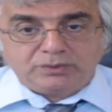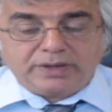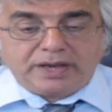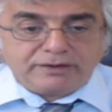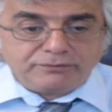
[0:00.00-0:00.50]

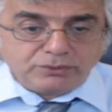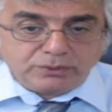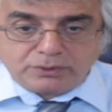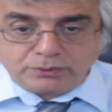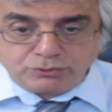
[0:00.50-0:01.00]
We have to
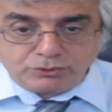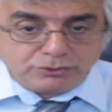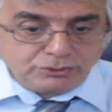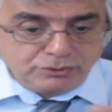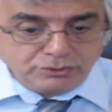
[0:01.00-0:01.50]
go
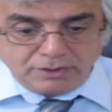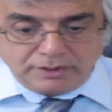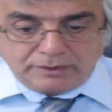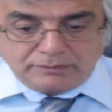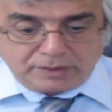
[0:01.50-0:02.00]
through
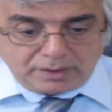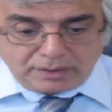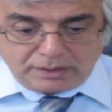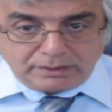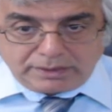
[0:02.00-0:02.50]

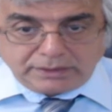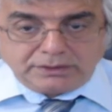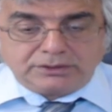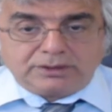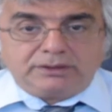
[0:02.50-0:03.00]

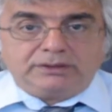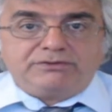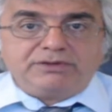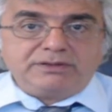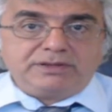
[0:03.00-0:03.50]
any
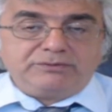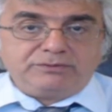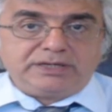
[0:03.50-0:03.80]
reality that